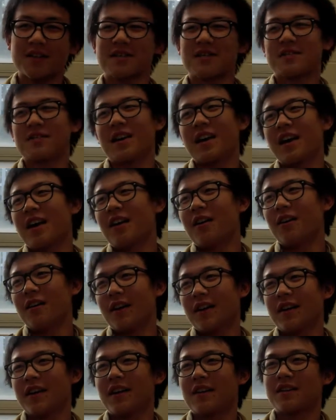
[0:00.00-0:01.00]
He just
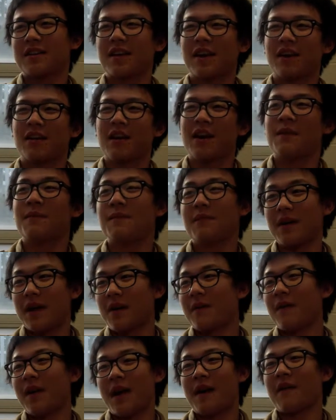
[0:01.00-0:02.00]
tell.
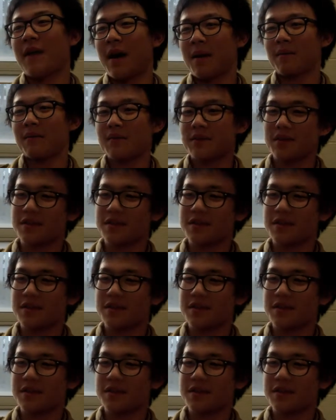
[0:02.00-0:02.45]
I'm